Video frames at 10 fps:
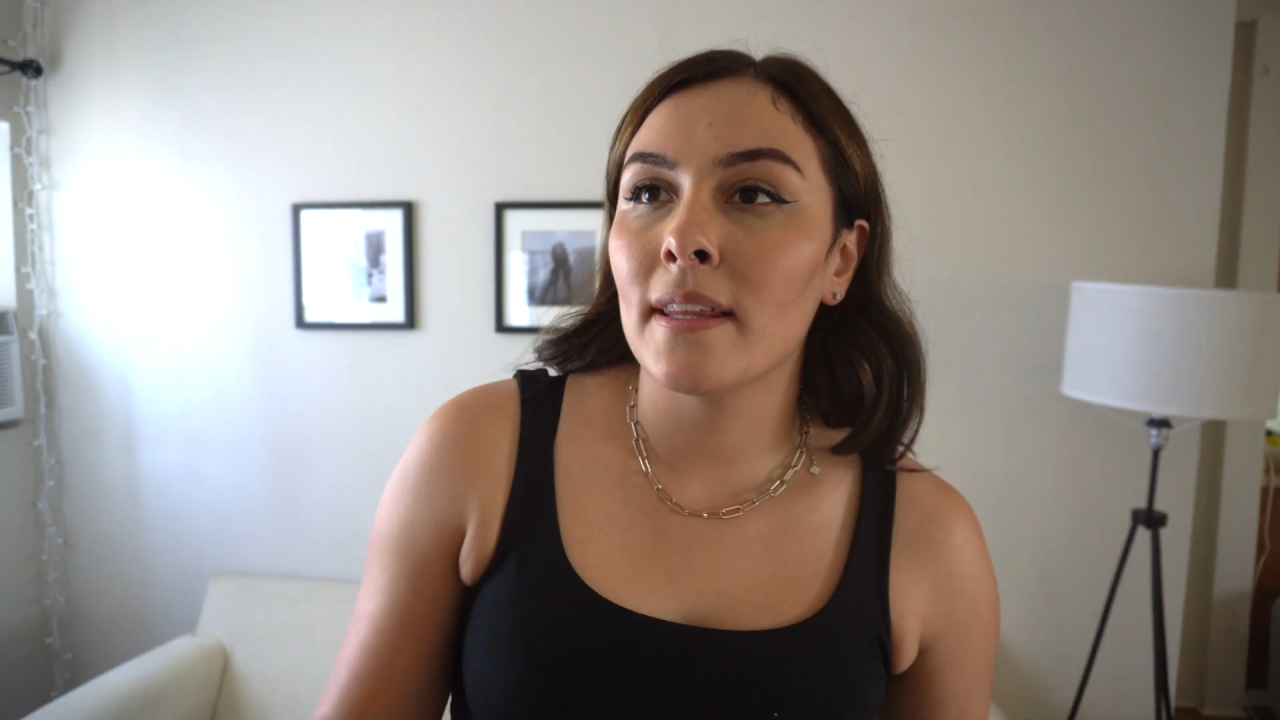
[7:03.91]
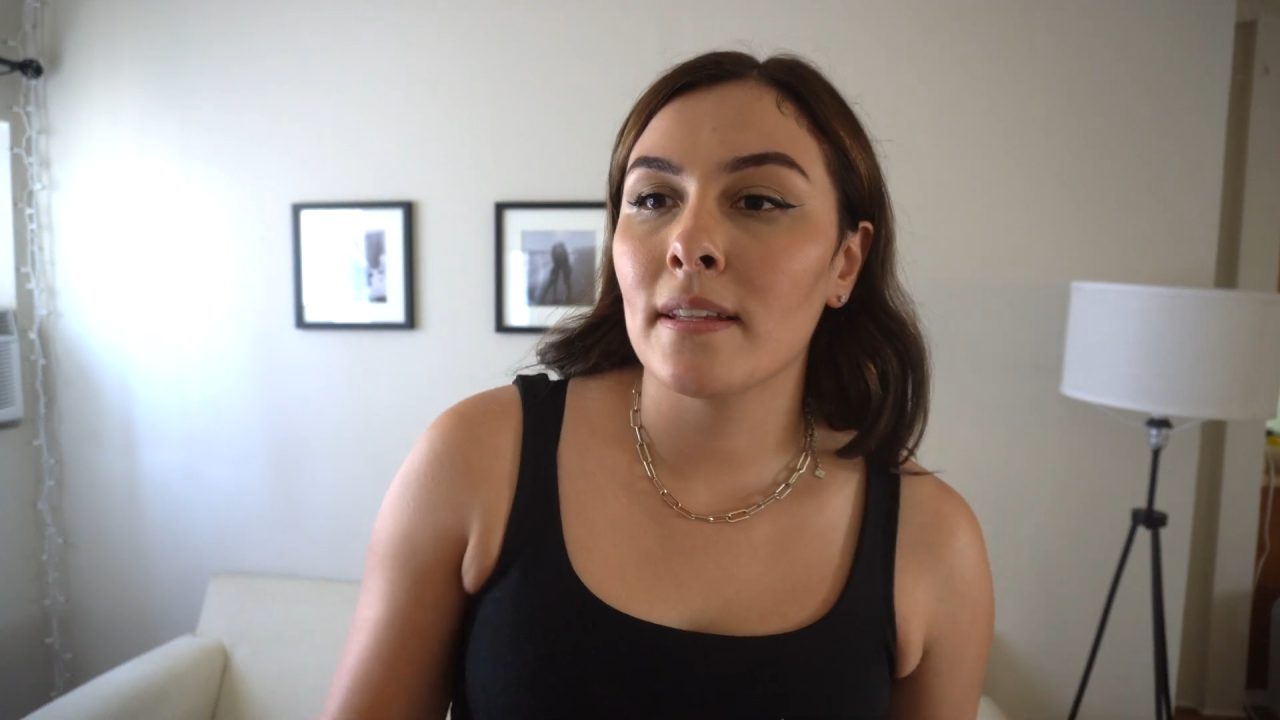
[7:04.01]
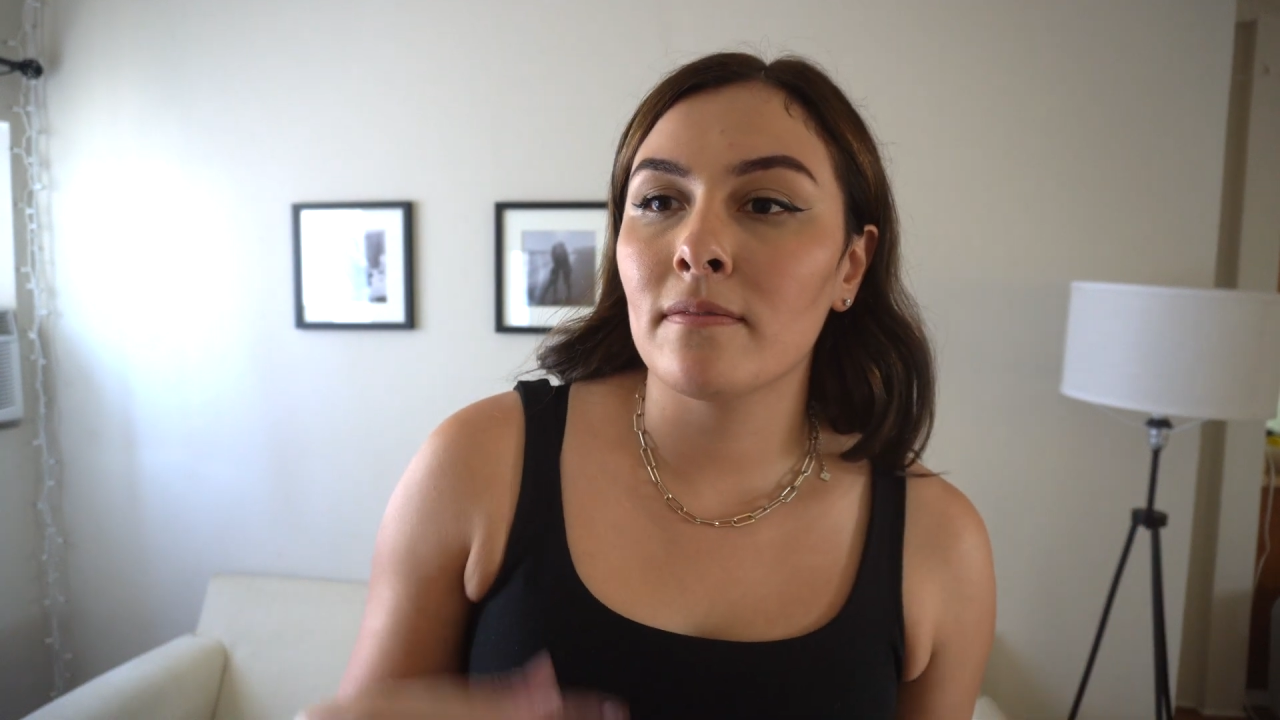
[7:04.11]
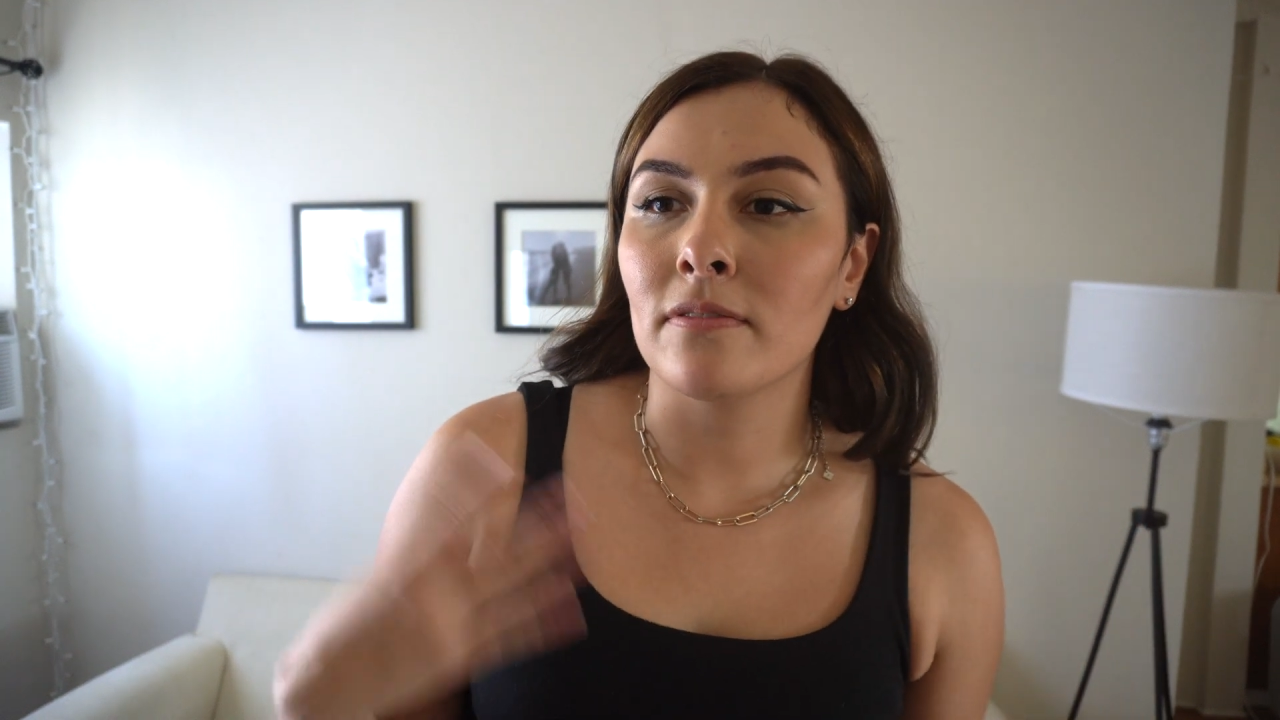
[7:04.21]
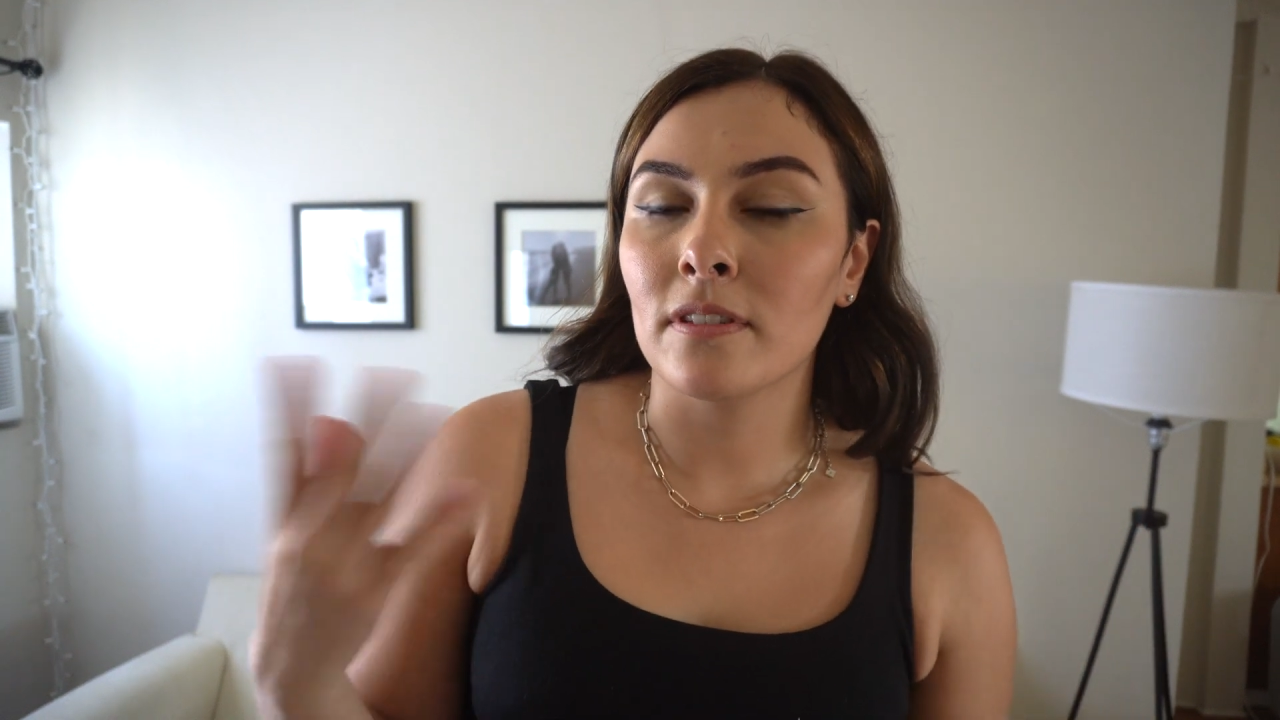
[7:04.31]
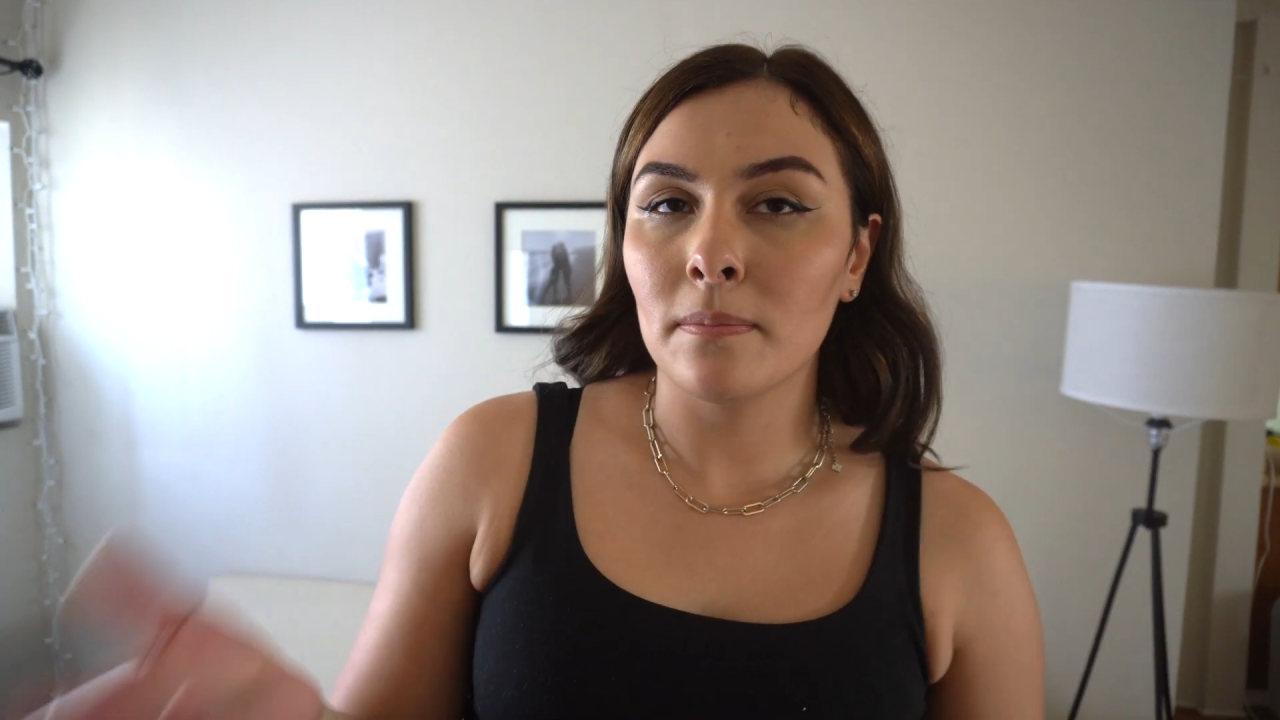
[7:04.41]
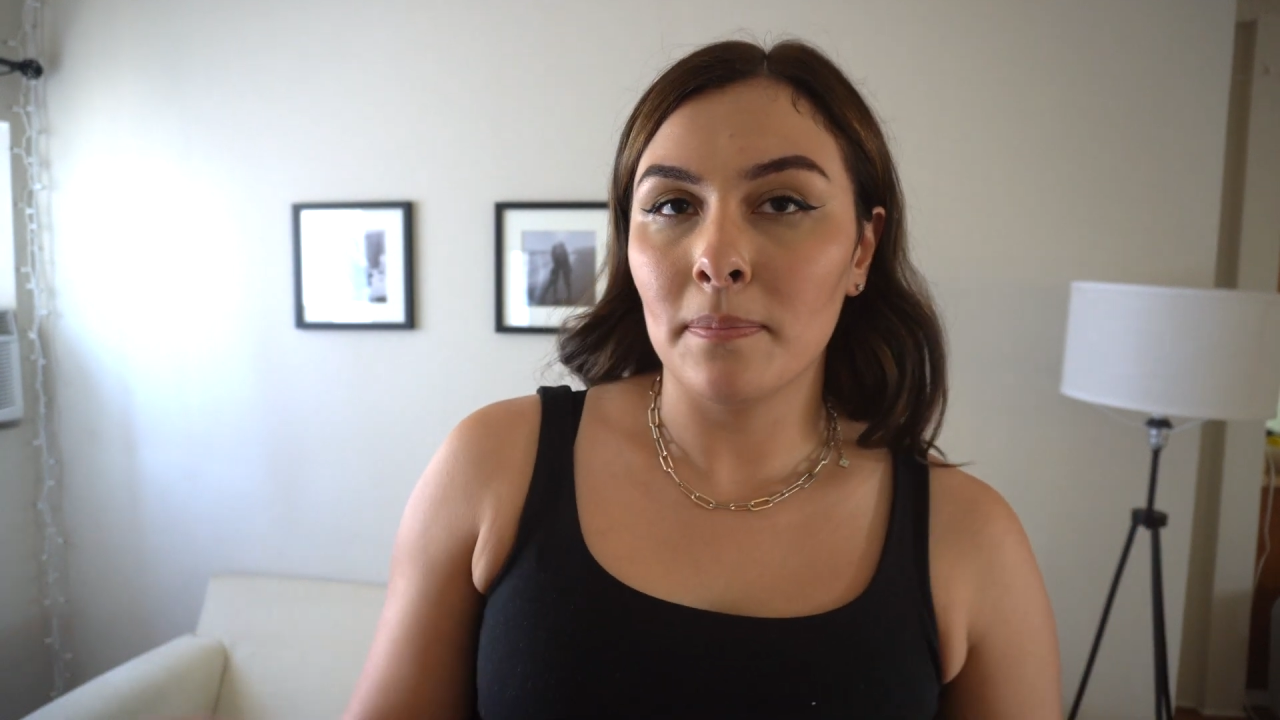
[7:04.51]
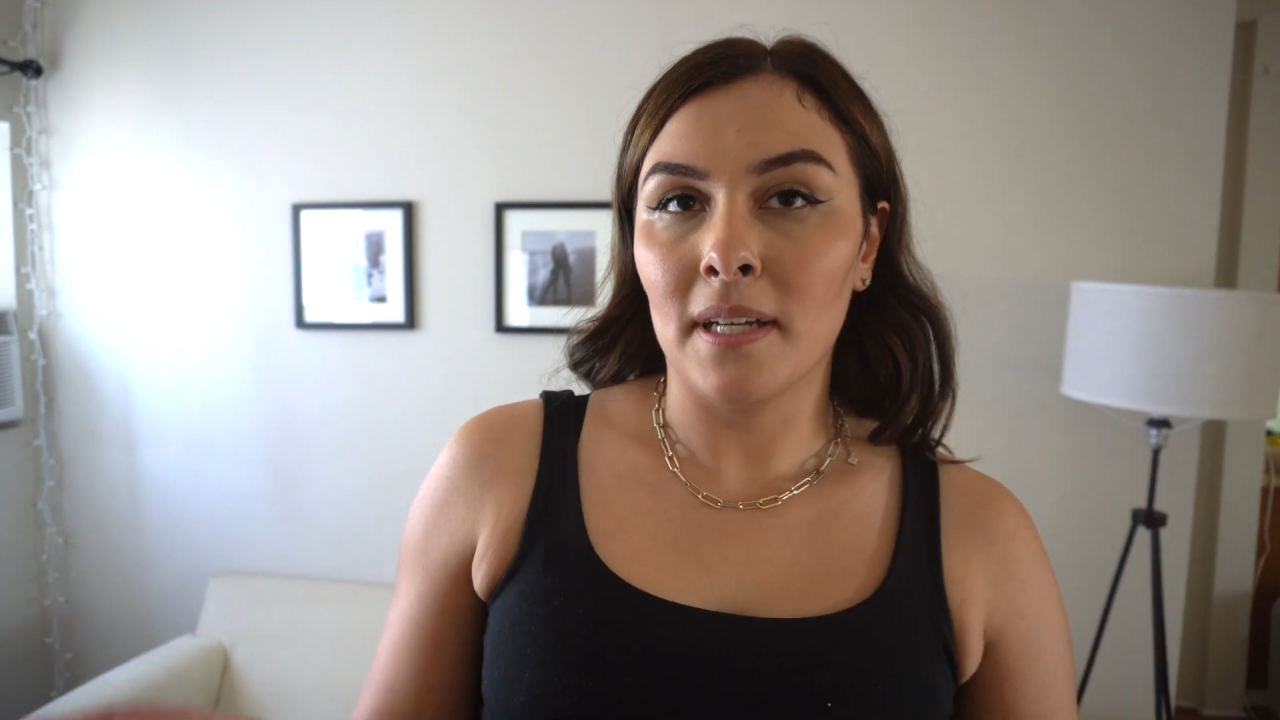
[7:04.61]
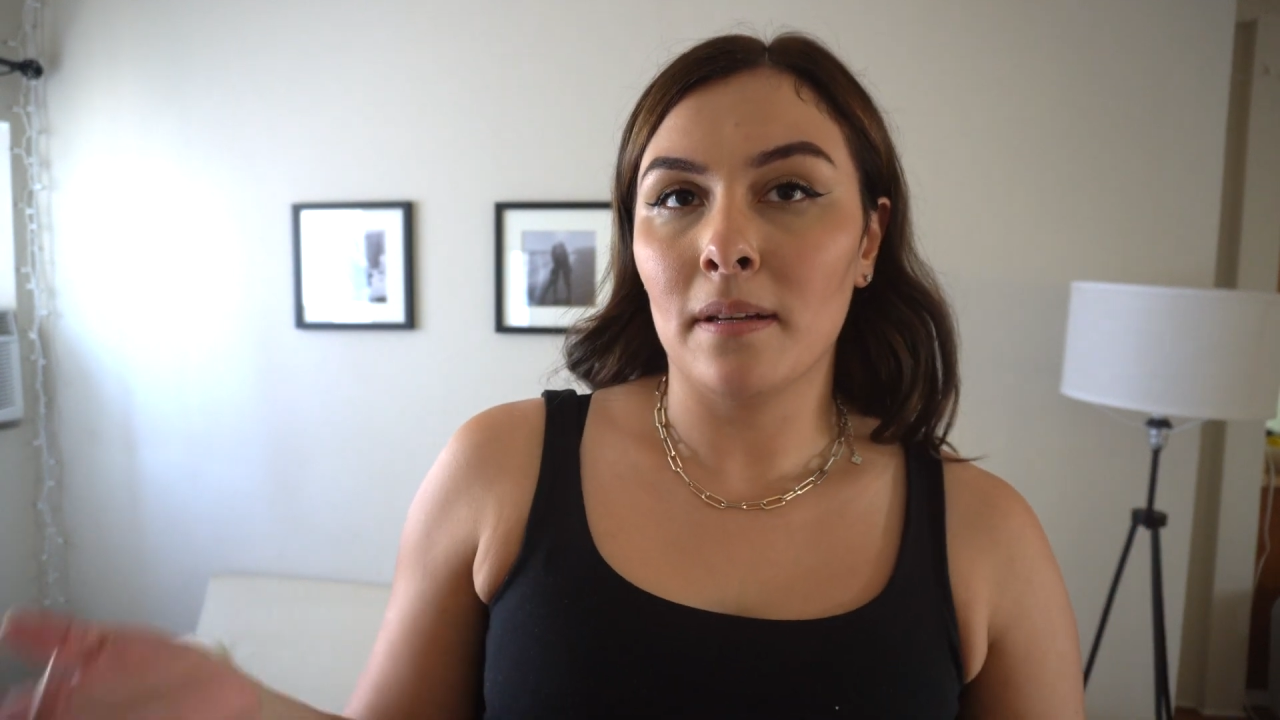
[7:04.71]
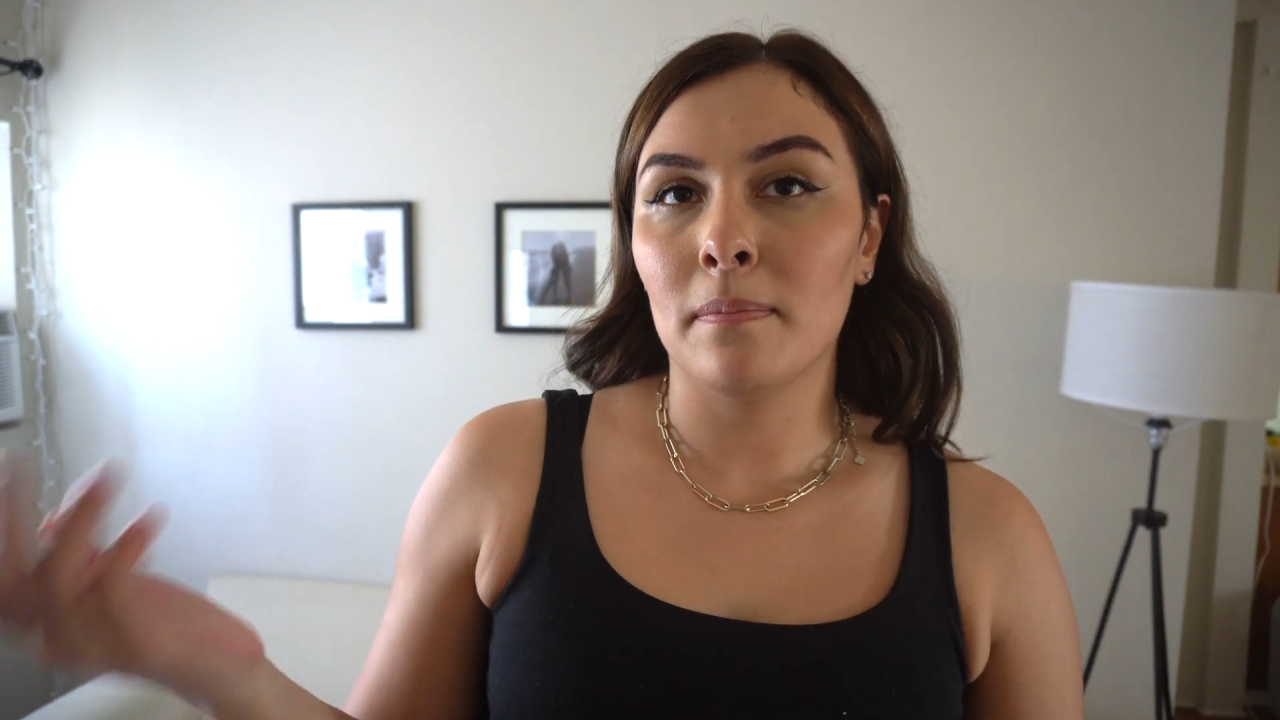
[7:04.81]
them for a
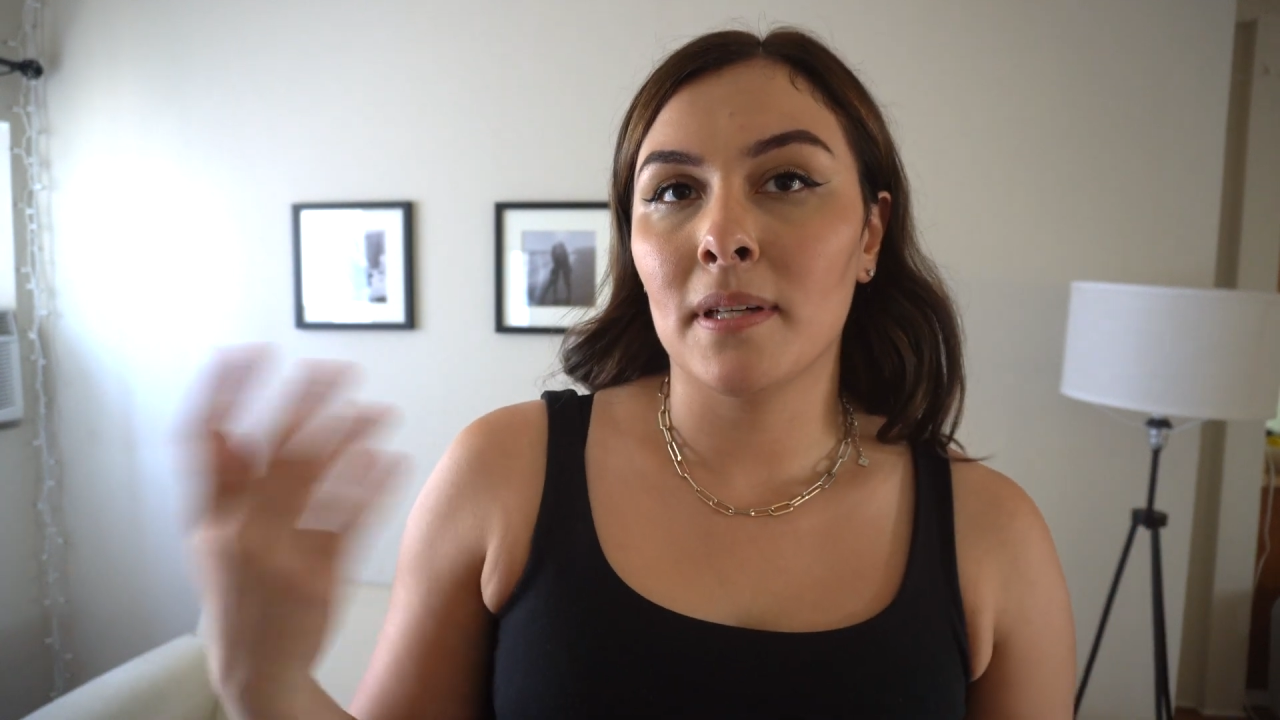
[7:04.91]
bit,